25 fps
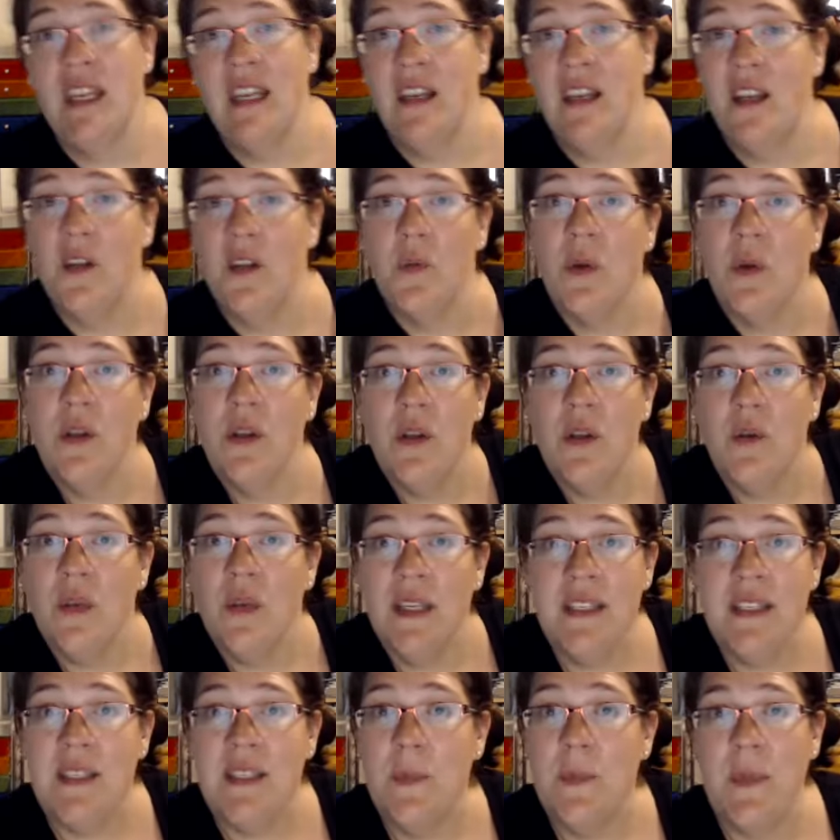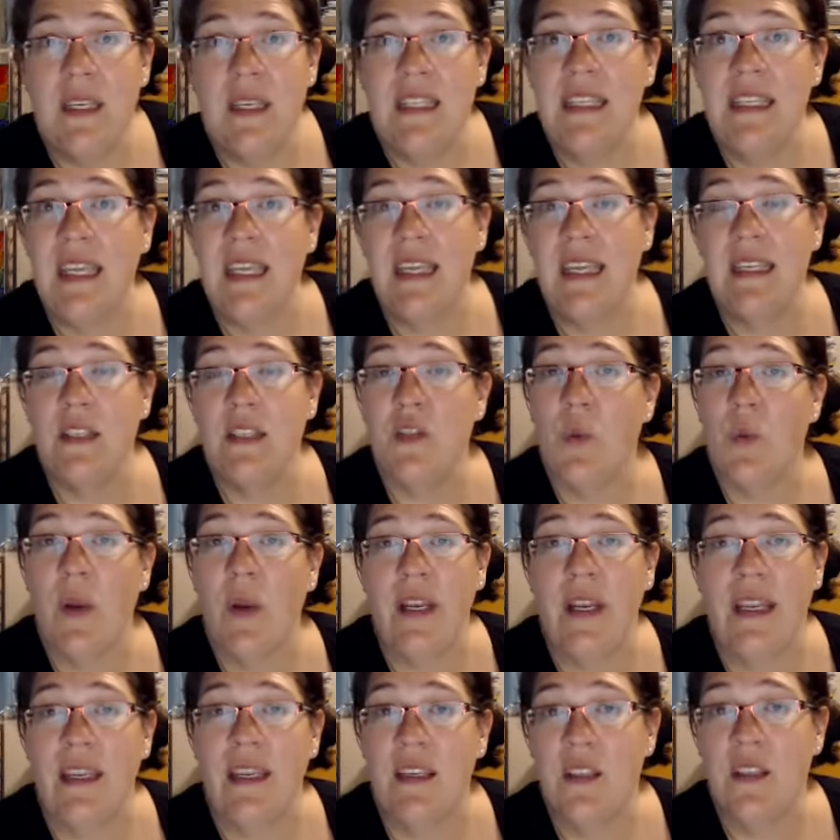and another one who needs the
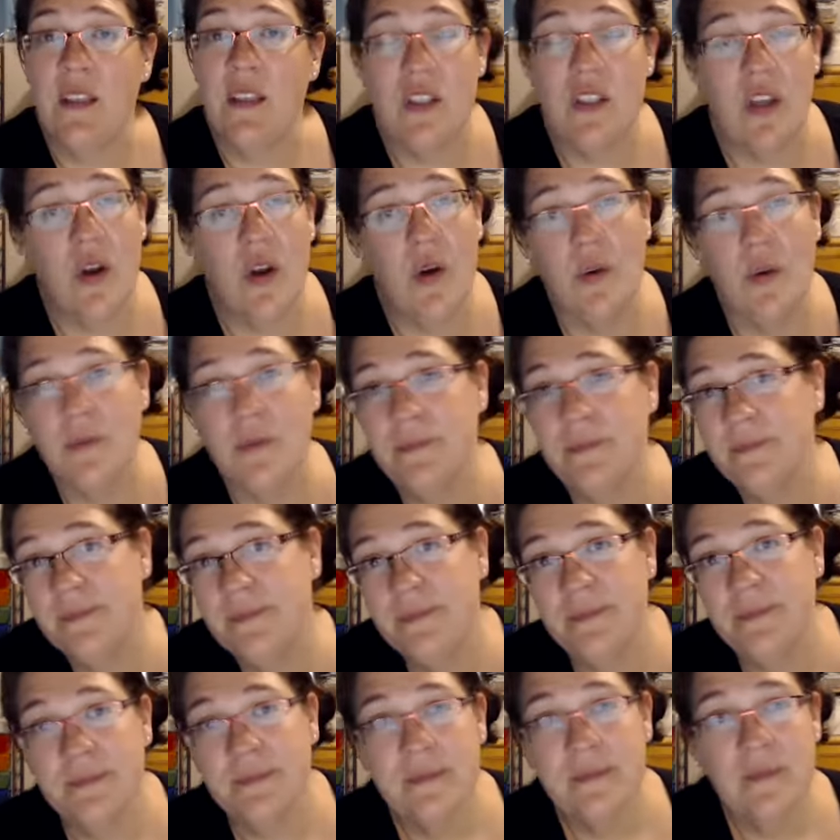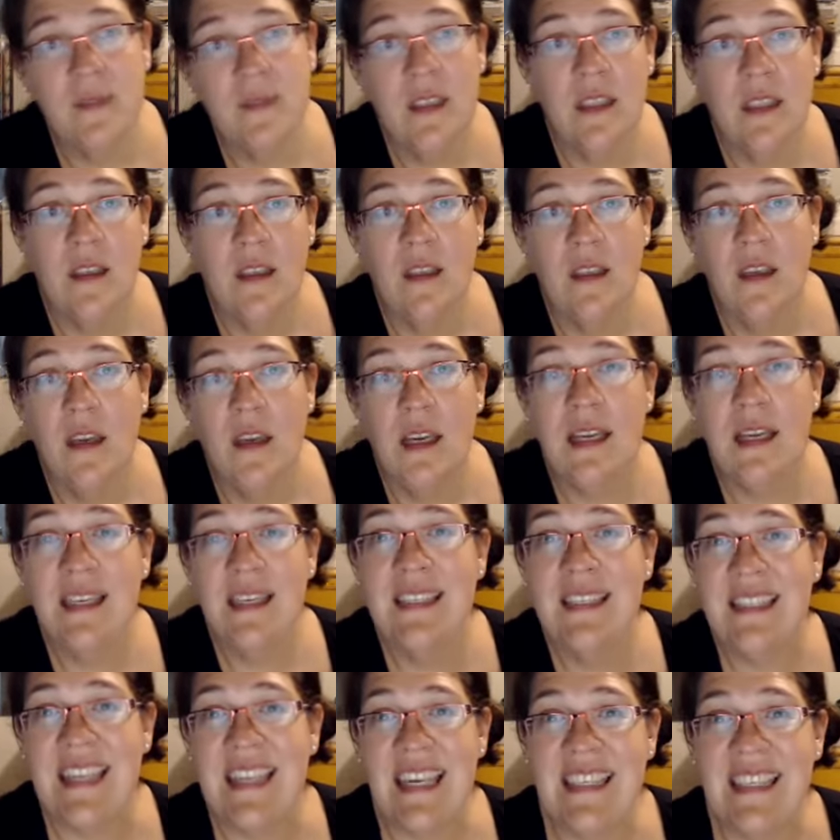PD8020. So
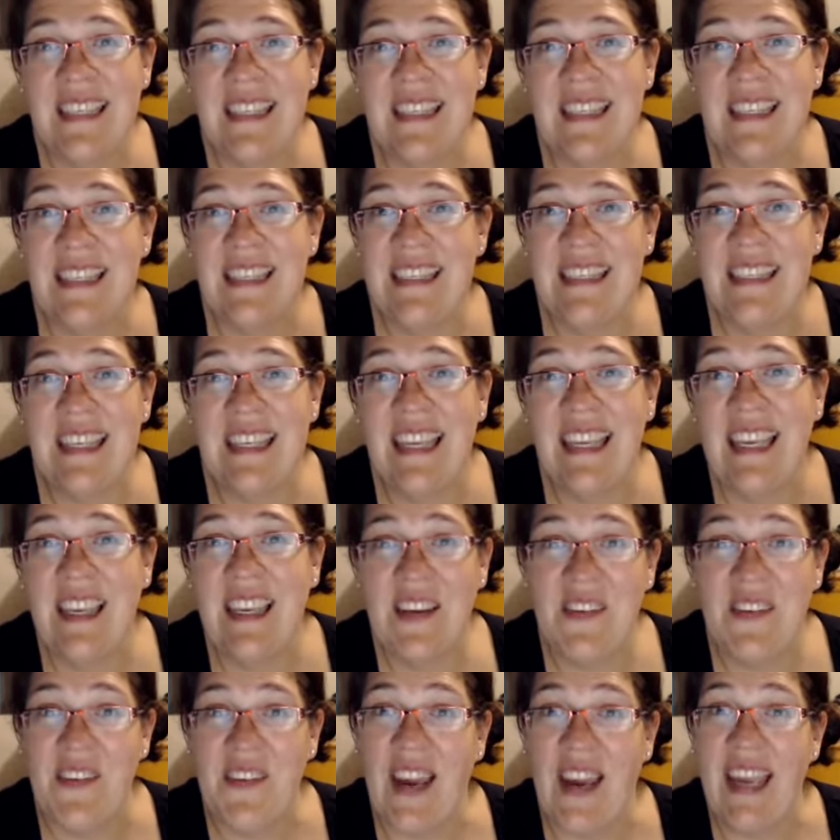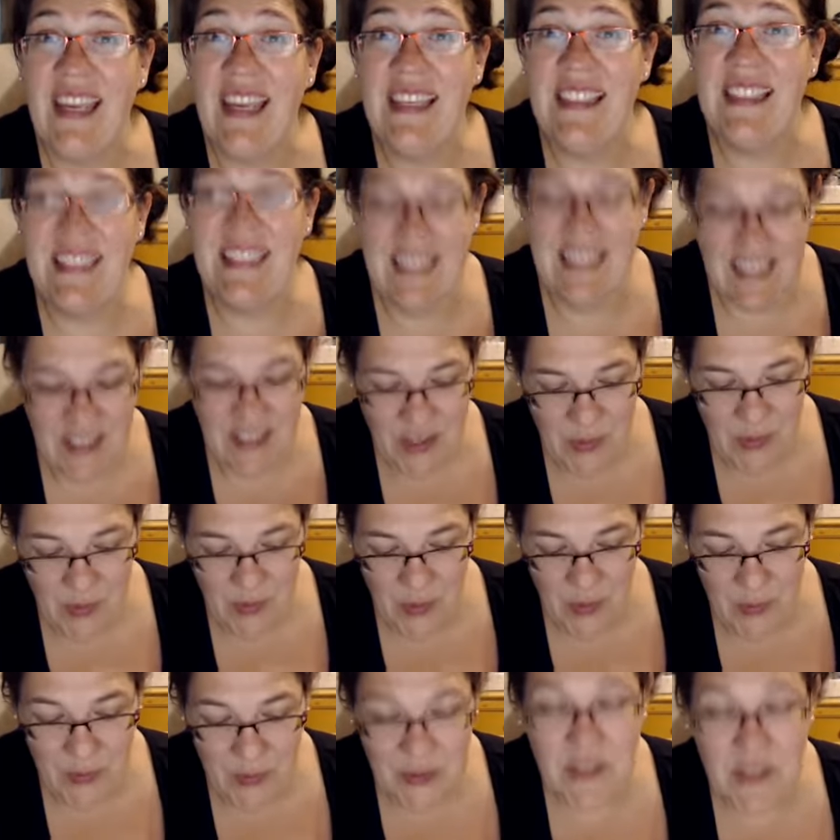test and see, right?
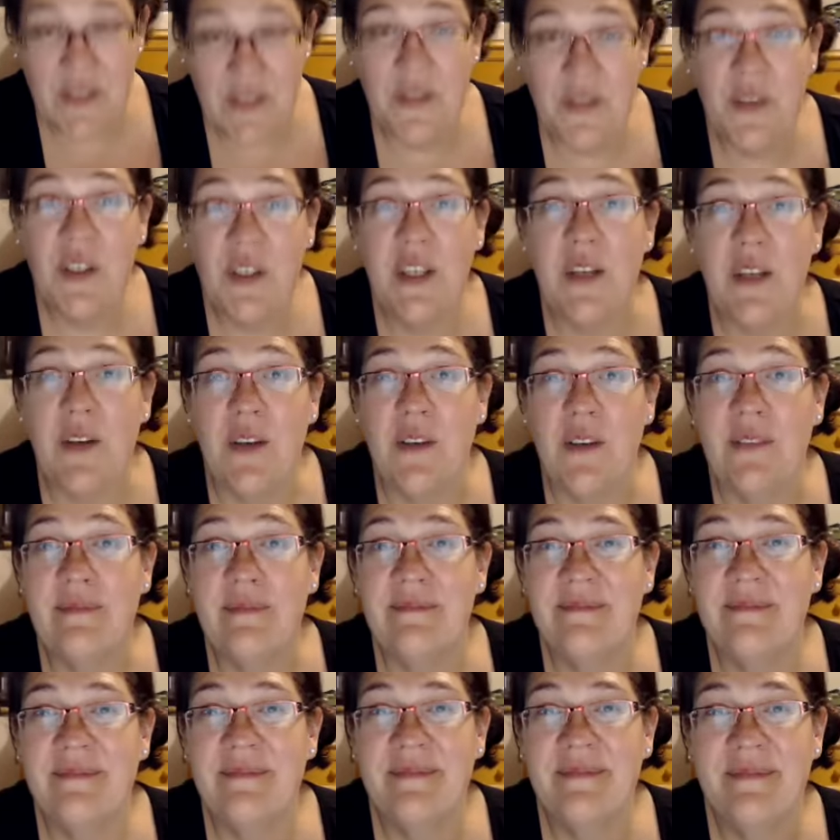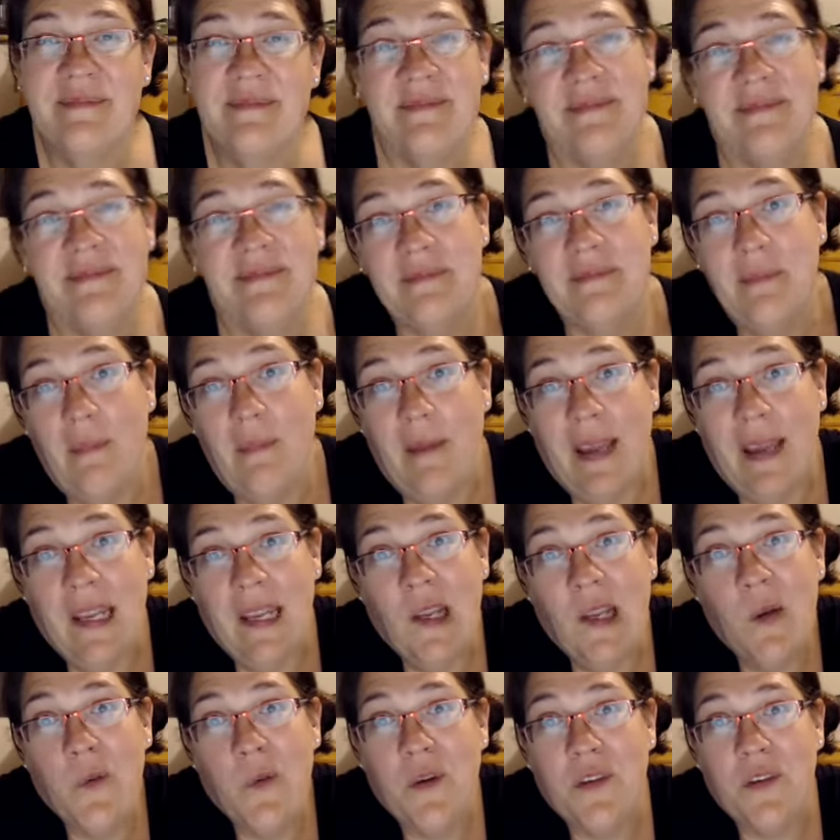What works for you might
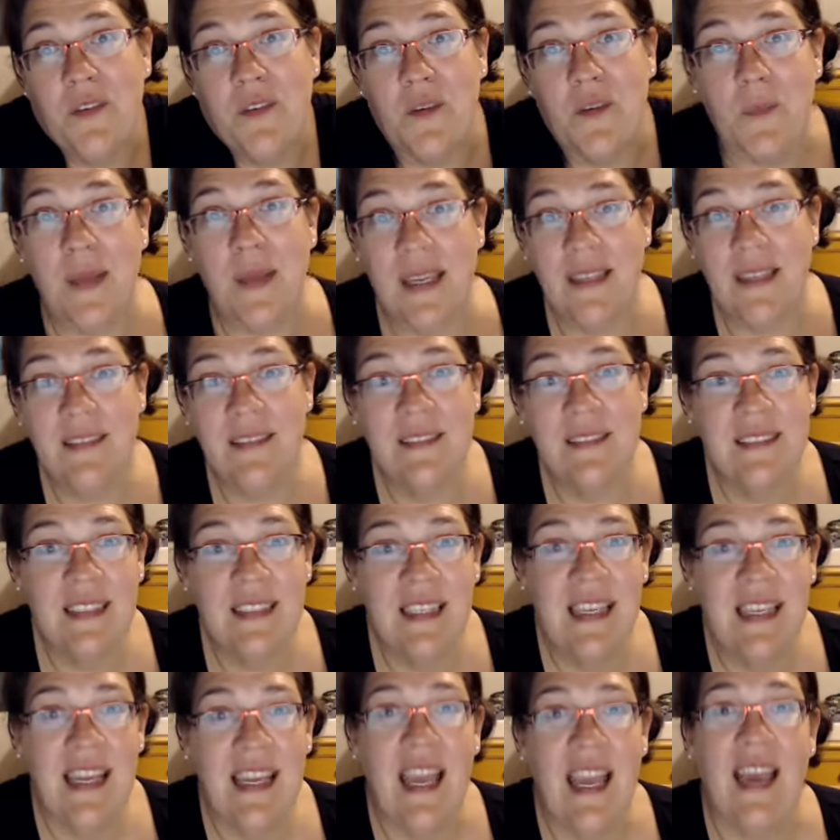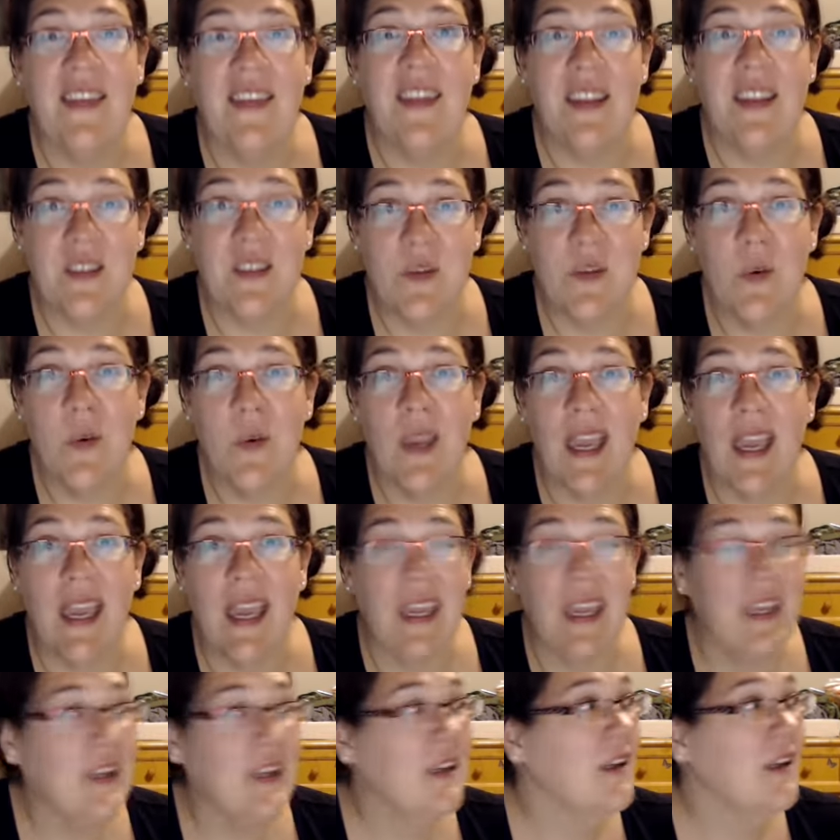not work for me, and that's okay.